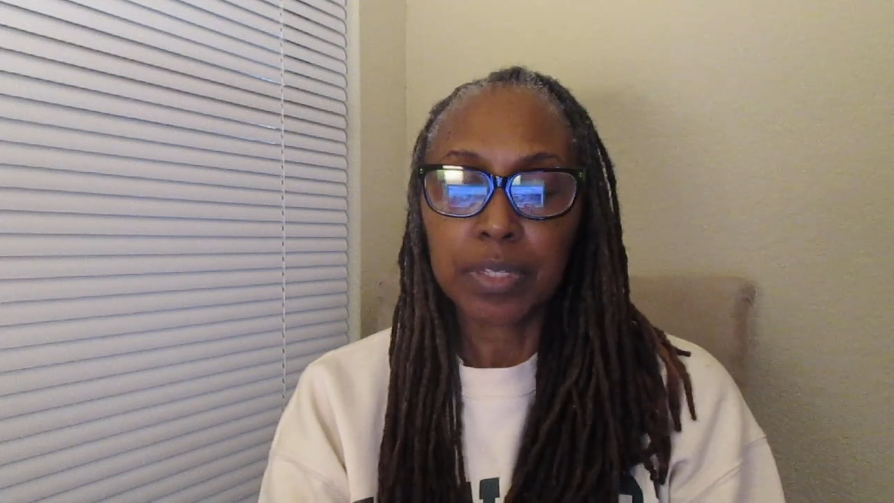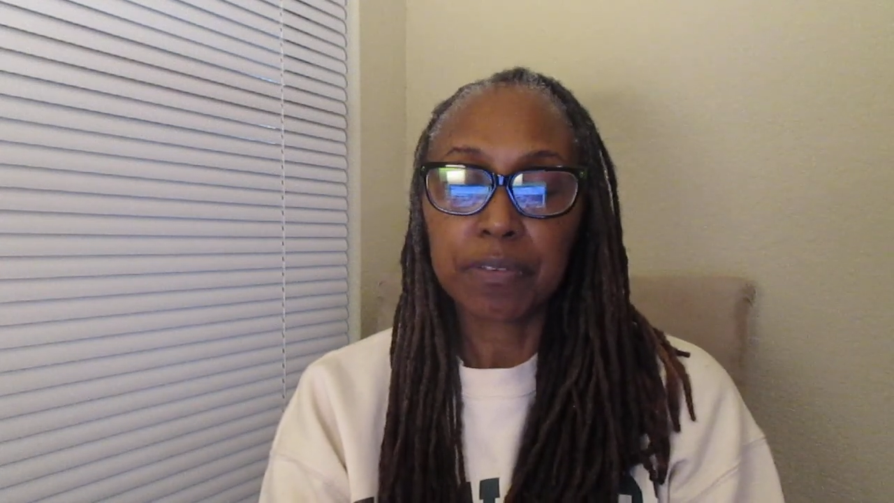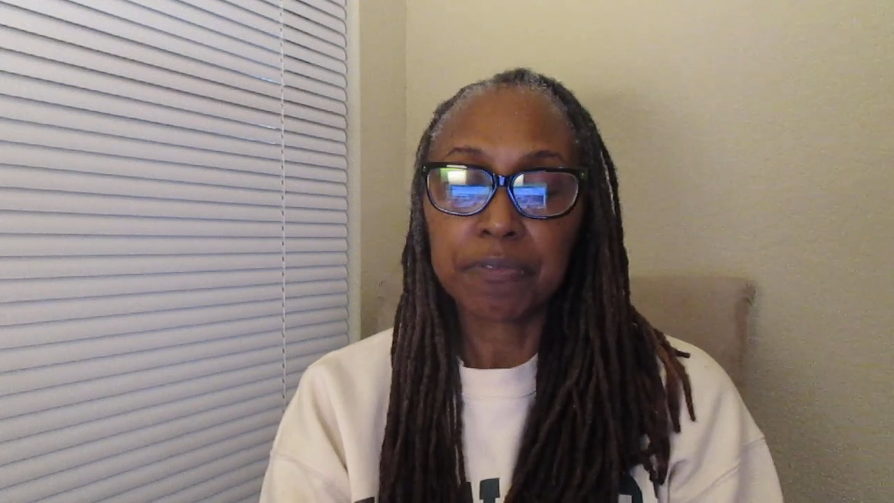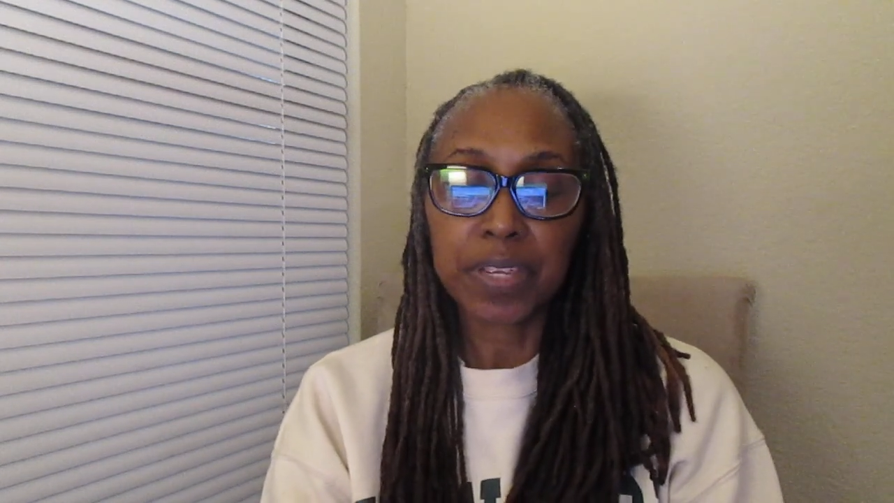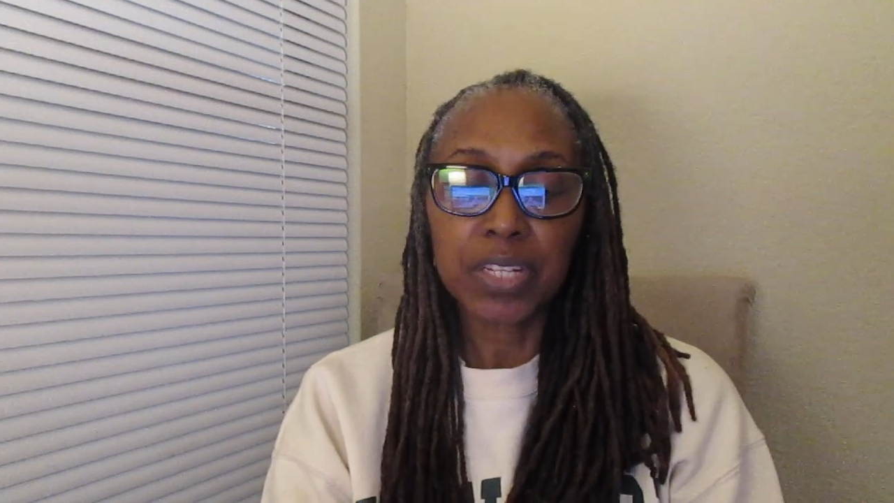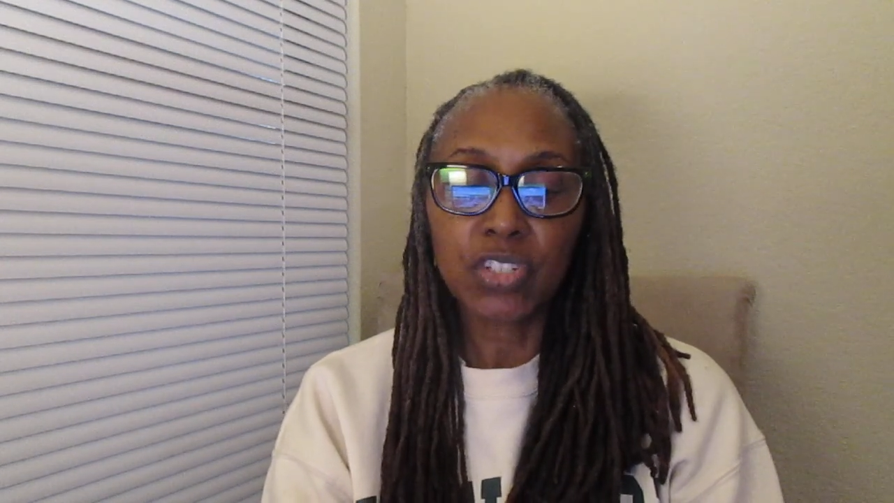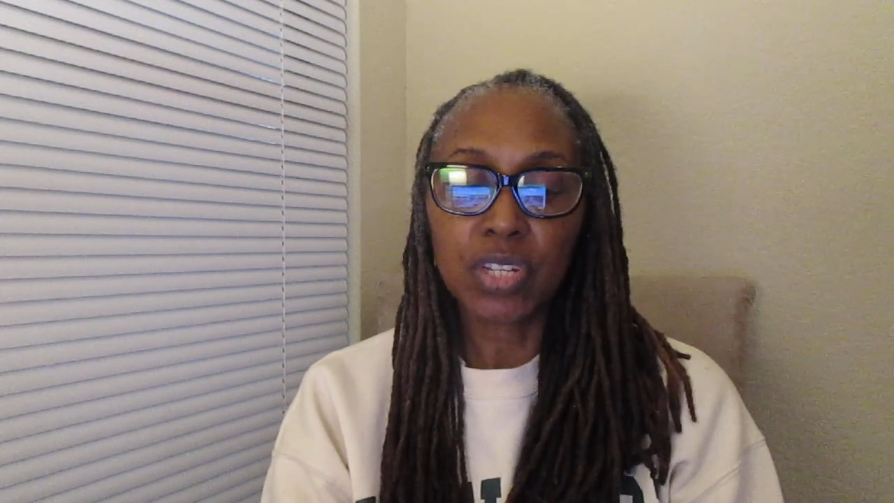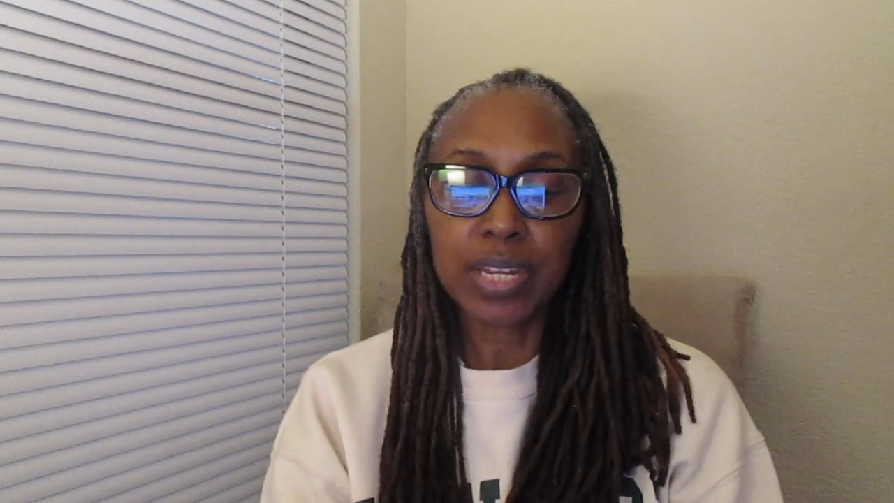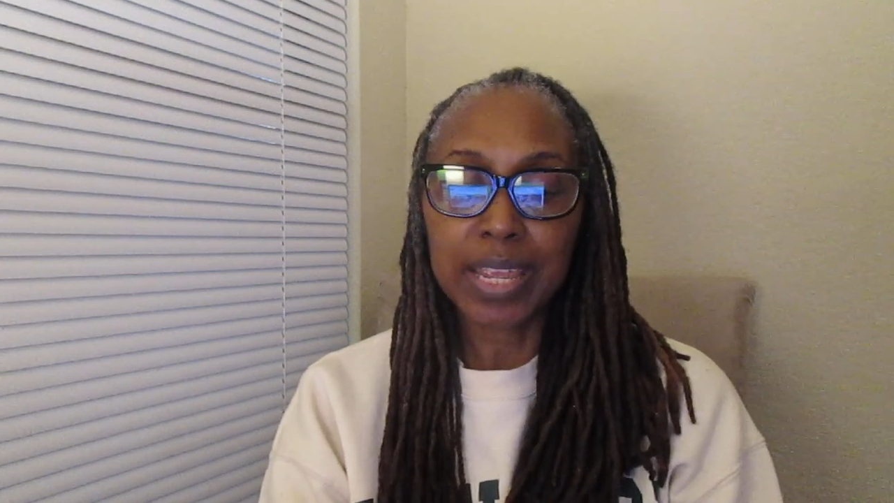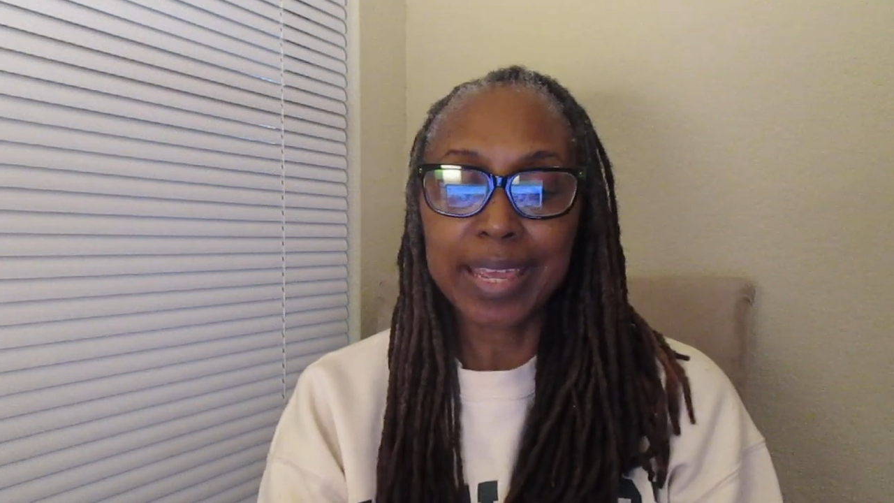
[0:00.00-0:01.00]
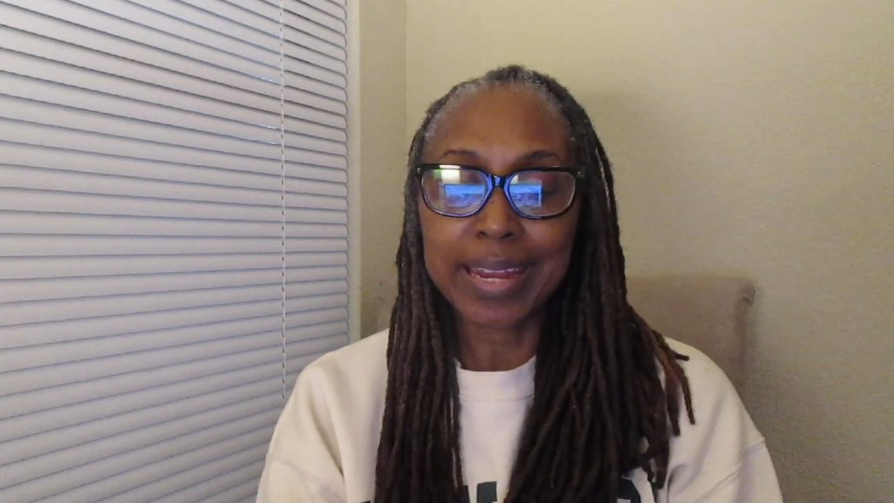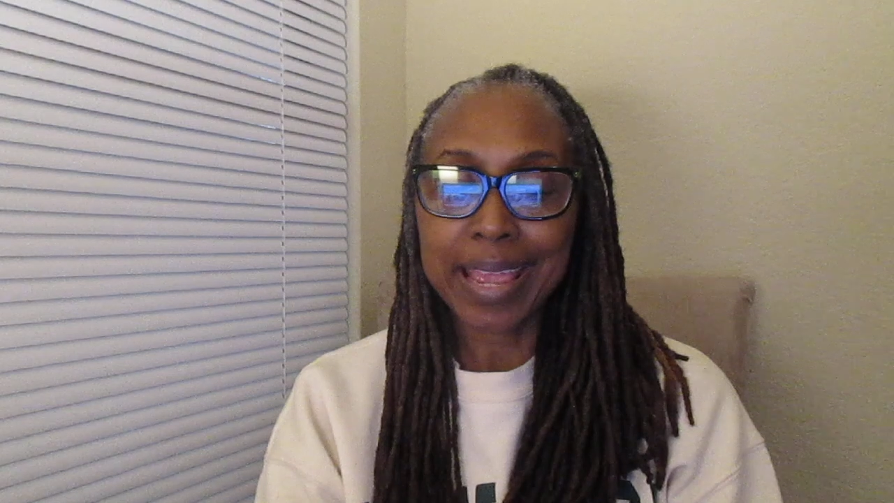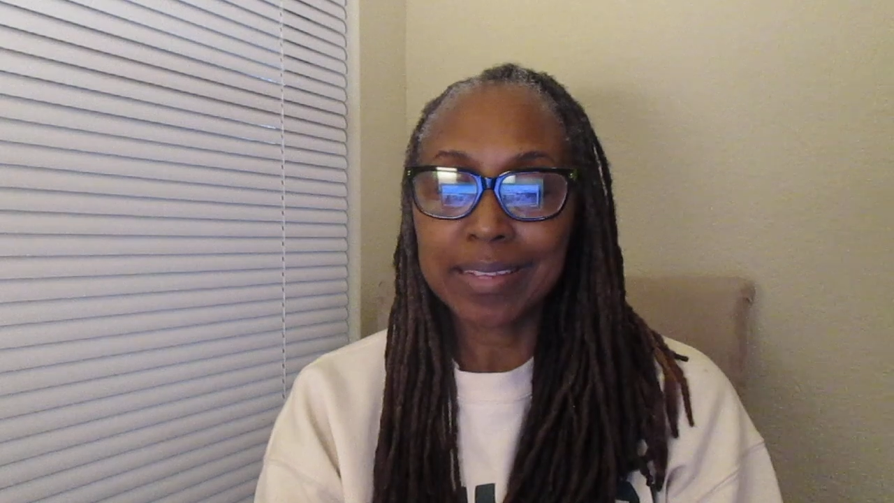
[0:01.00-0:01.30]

Confession and